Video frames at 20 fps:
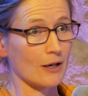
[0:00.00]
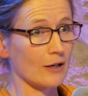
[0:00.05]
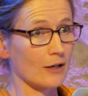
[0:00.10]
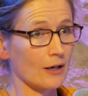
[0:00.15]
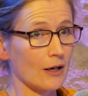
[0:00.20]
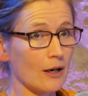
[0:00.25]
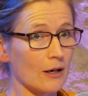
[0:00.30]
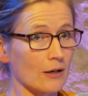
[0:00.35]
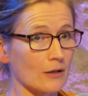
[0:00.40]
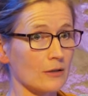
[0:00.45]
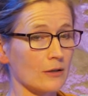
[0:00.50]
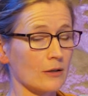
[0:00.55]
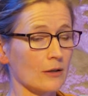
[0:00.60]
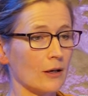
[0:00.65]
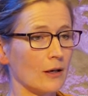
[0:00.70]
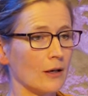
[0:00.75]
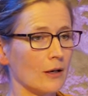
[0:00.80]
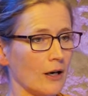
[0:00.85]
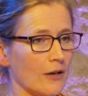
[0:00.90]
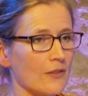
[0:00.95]
and I had a kid.
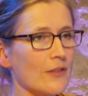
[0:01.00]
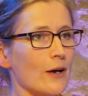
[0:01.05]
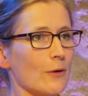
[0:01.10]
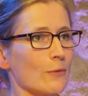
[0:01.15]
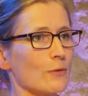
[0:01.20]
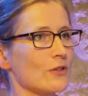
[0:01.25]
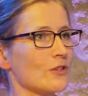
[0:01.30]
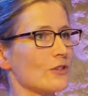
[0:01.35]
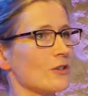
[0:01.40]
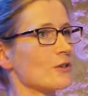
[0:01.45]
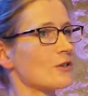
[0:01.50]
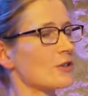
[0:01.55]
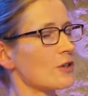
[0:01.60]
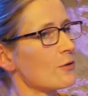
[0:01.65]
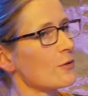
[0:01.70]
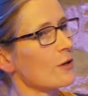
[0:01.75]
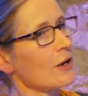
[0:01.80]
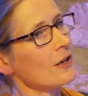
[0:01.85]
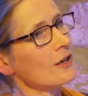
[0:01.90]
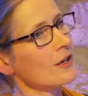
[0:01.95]
And that was,
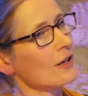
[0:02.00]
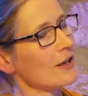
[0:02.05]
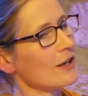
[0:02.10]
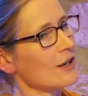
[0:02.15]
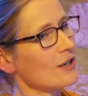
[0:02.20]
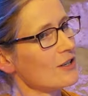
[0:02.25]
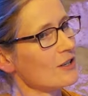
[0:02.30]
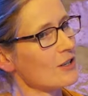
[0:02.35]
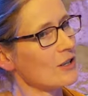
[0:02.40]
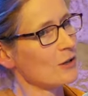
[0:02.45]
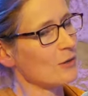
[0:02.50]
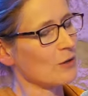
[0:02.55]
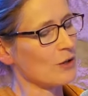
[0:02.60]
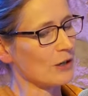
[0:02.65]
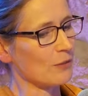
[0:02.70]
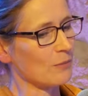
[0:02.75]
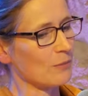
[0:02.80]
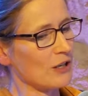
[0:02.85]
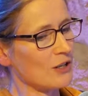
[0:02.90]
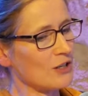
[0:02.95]
so I guess
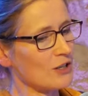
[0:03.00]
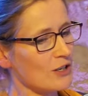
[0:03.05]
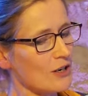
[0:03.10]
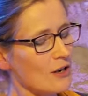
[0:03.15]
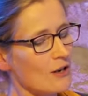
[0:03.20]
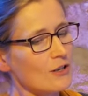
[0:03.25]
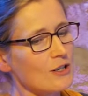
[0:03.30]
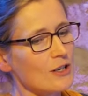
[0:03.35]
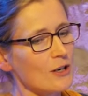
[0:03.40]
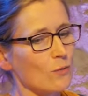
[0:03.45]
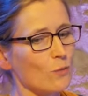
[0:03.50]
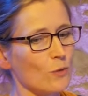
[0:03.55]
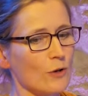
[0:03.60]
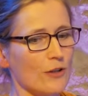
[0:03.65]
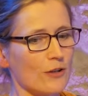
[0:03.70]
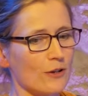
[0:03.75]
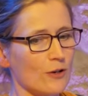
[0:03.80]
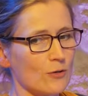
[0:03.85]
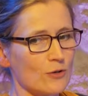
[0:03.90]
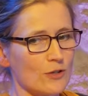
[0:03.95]
it started
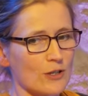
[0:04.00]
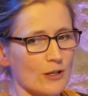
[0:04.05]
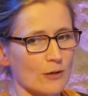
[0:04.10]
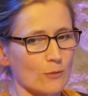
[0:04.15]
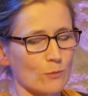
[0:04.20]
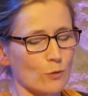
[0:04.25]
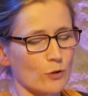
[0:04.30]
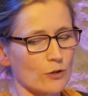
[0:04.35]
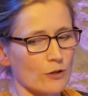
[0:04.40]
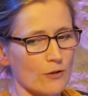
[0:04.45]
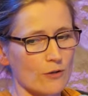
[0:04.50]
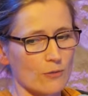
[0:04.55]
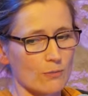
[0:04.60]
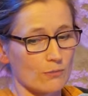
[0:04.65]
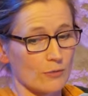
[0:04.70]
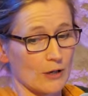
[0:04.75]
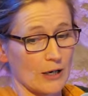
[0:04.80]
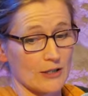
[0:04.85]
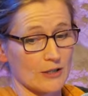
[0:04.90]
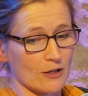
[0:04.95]
with losing what I
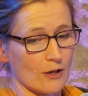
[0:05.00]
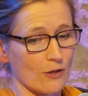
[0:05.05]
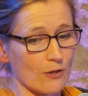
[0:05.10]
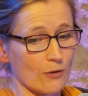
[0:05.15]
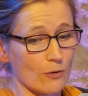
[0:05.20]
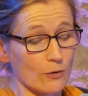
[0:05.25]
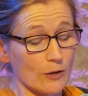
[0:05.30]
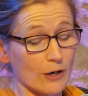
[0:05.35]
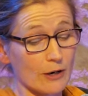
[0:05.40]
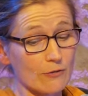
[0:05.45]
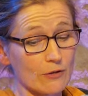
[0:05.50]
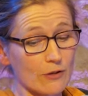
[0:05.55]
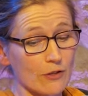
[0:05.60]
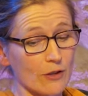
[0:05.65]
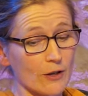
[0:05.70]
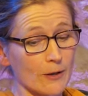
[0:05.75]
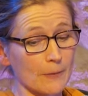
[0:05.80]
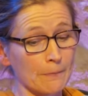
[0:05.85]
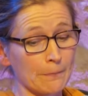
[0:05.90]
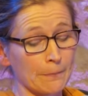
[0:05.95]
thought
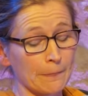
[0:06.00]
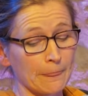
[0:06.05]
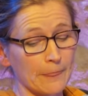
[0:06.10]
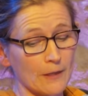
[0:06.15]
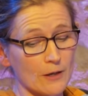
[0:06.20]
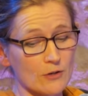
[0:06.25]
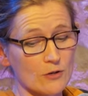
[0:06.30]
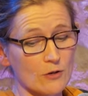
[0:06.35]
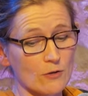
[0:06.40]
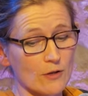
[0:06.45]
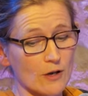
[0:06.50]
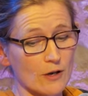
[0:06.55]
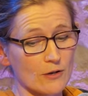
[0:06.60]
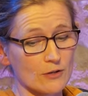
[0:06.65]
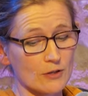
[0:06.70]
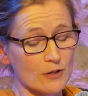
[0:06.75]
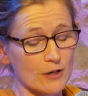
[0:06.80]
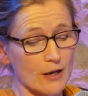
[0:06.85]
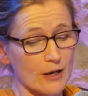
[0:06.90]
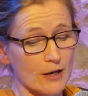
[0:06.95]
everything in
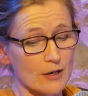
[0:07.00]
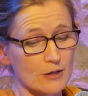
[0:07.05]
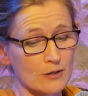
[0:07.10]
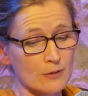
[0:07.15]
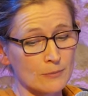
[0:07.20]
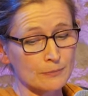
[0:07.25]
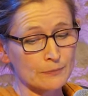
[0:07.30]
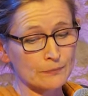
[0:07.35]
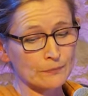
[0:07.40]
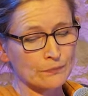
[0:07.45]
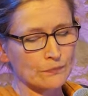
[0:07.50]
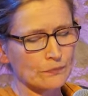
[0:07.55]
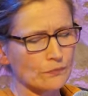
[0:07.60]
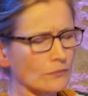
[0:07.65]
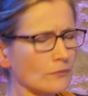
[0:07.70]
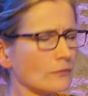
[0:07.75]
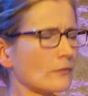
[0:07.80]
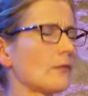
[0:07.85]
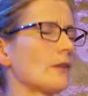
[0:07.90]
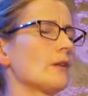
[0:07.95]
2008.
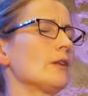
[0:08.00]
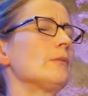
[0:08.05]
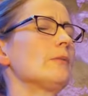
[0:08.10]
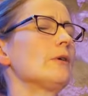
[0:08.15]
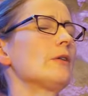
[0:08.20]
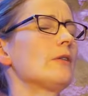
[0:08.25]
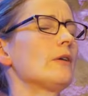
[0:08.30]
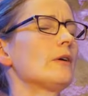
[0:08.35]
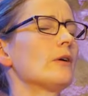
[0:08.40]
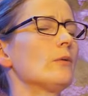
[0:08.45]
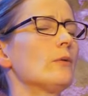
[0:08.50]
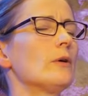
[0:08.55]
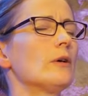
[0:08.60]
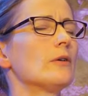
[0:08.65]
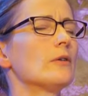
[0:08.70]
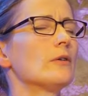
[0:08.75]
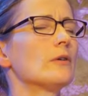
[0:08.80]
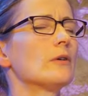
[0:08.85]
Let me think,